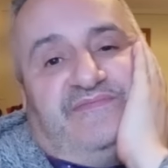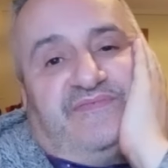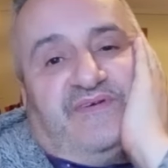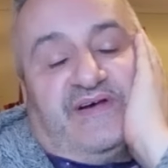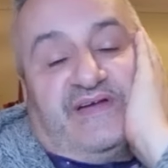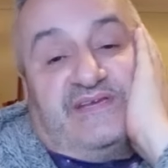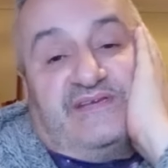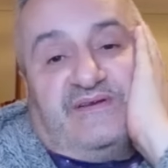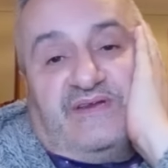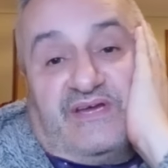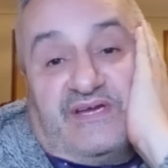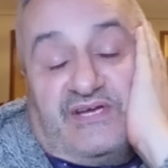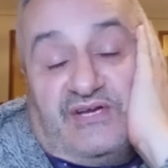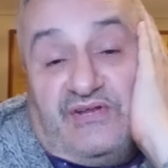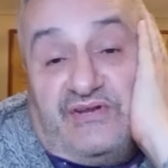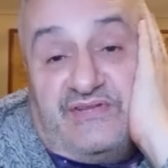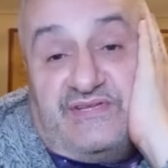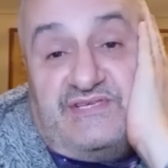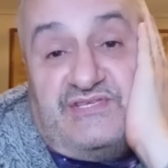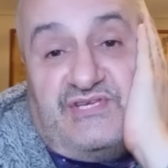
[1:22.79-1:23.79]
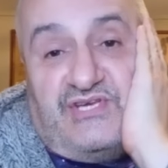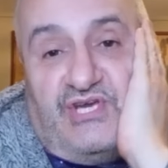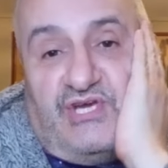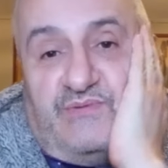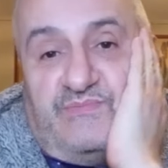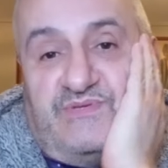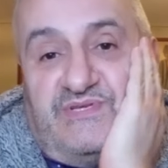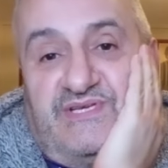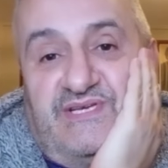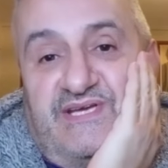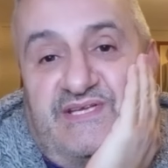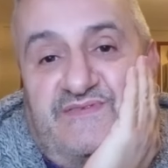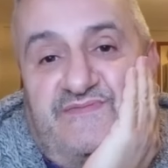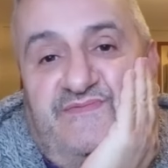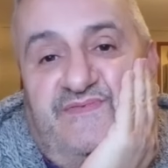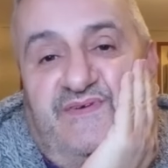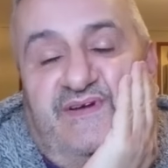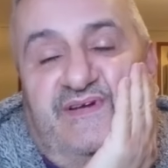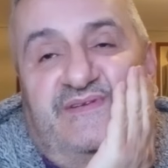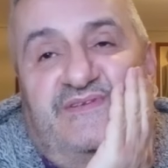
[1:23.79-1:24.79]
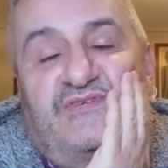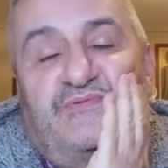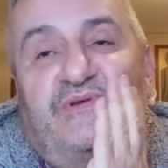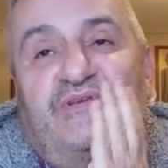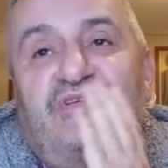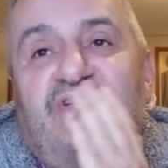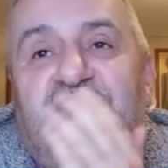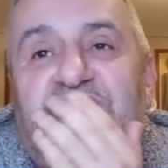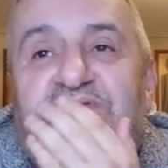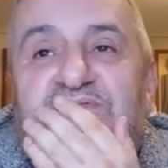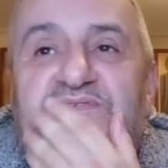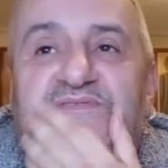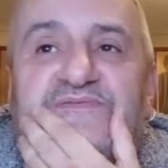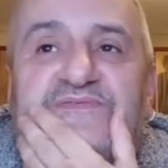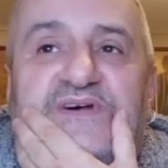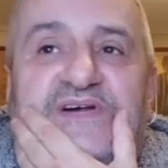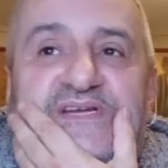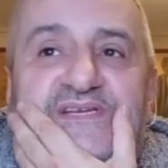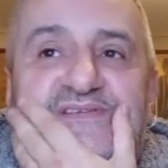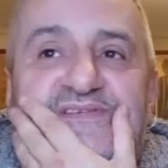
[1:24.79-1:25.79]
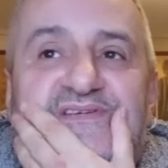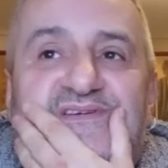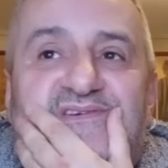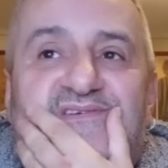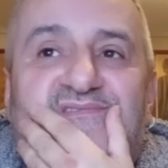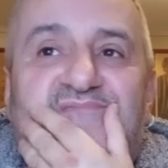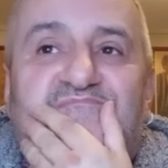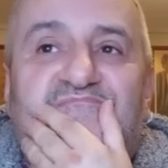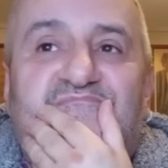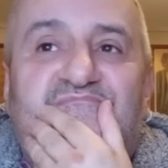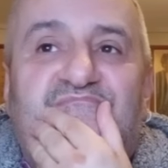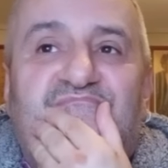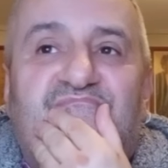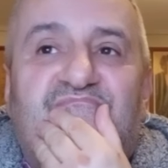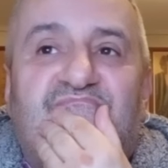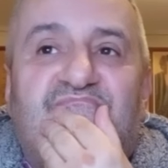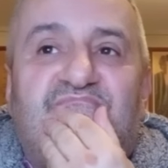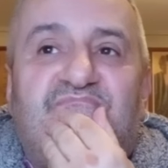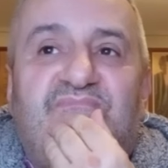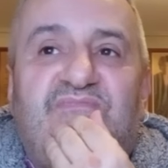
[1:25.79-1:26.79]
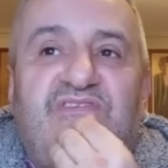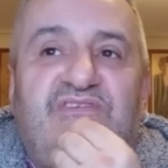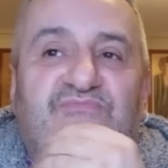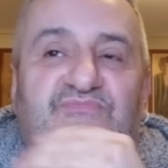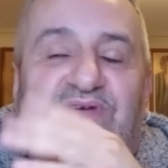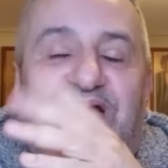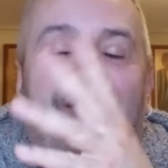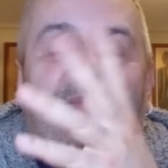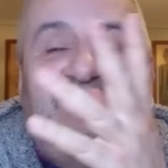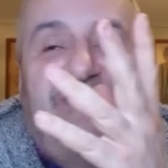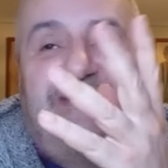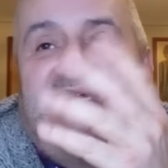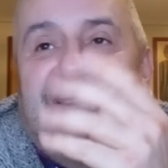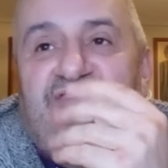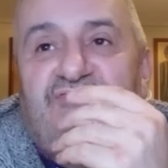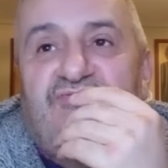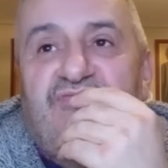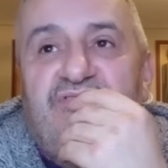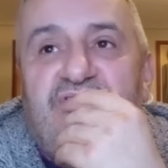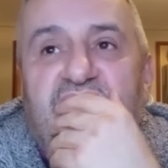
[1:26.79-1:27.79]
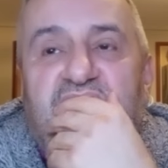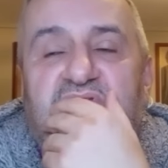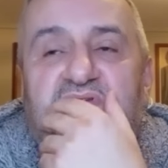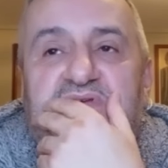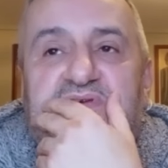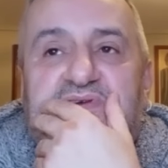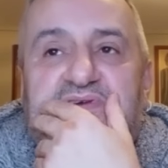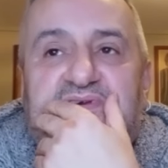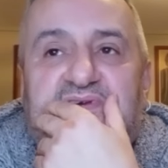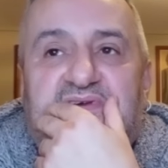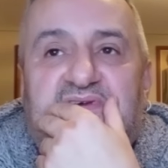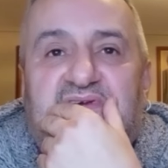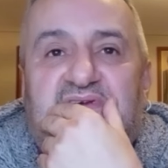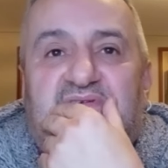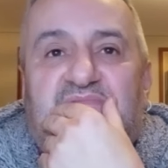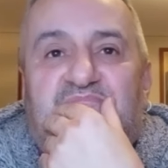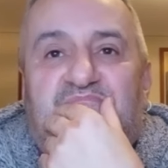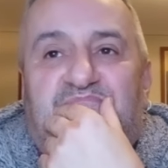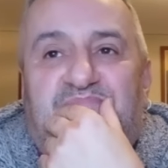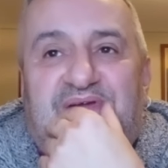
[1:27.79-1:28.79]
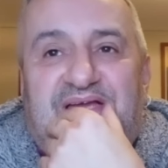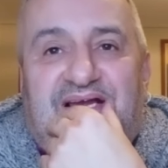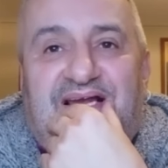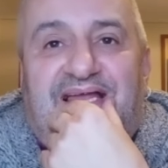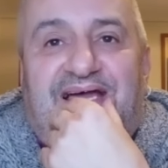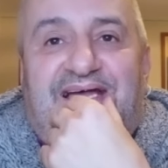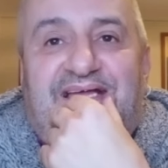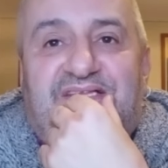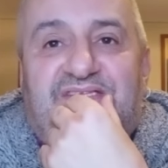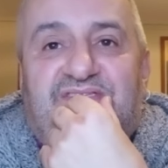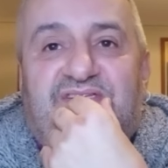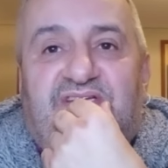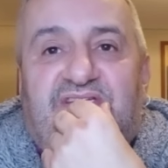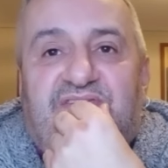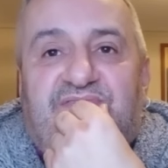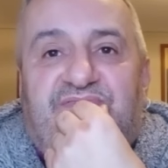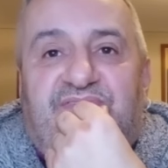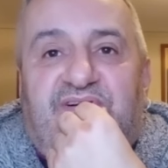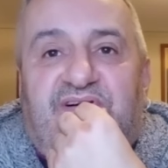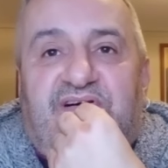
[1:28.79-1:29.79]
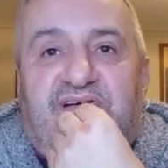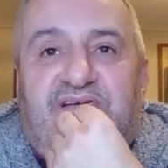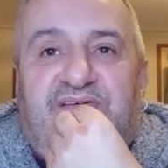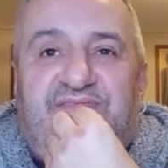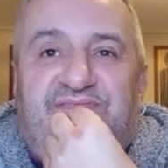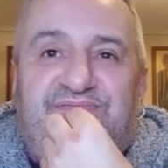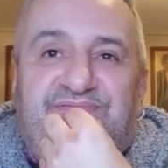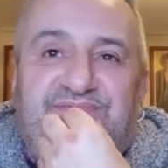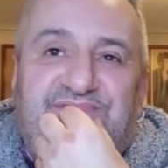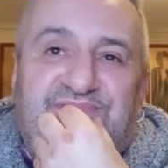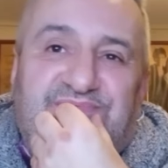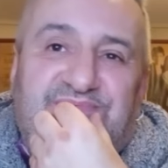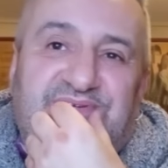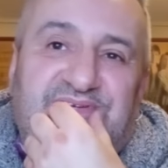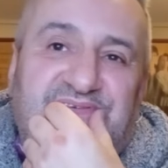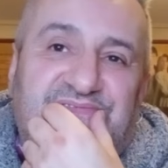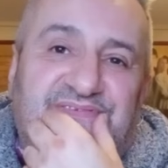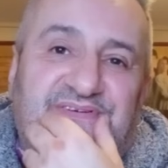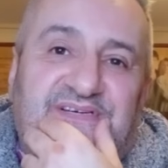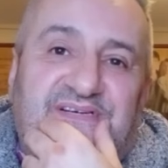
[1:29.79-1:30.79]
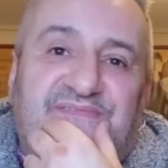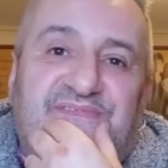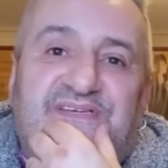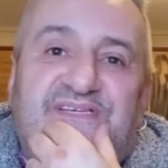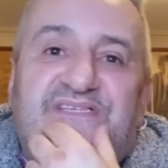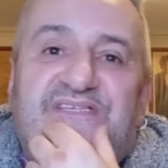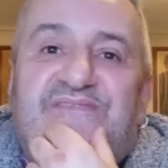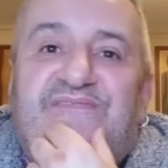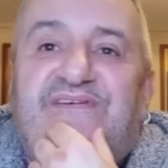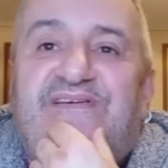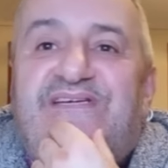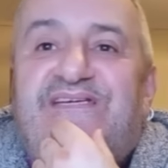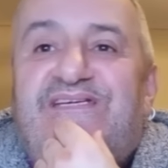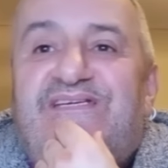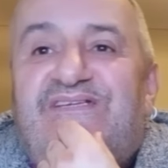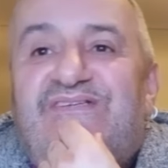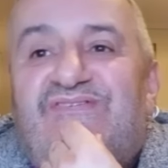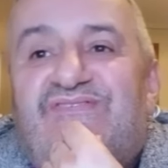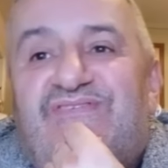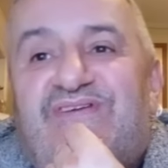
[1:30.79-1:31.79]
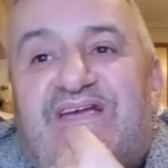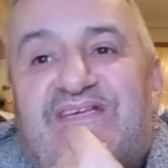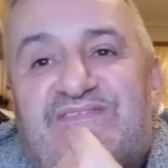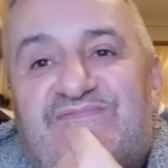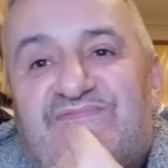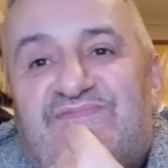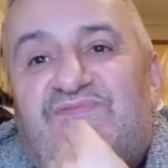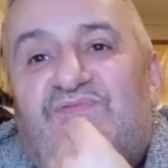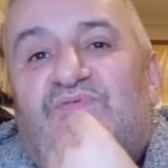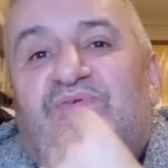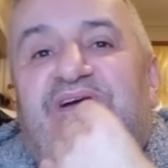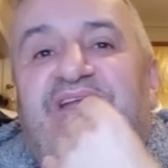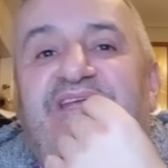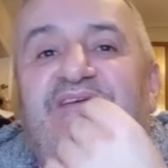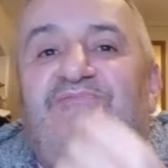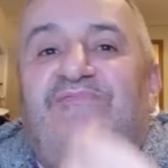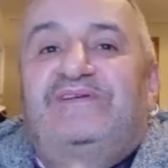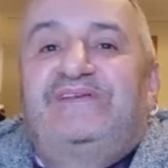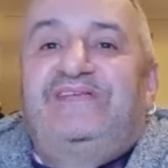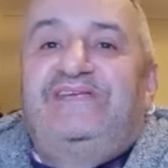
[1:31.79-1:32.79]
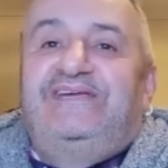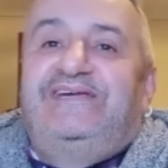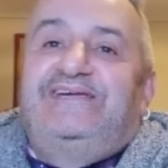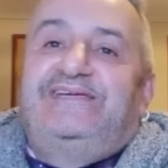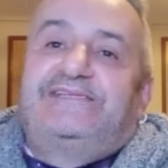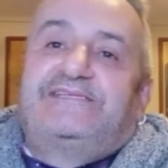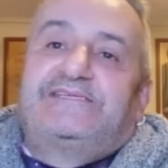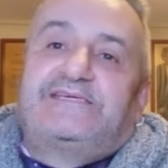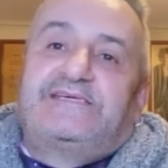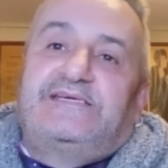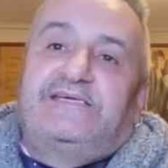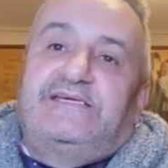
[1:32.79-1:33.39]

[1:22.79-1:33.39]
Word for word: fight like a lot of these Cubans. He does fight twitch hit and fight um, he's ambidextrous. Big lad, 6'5", 25 years of age, hasn't fought anyone yet.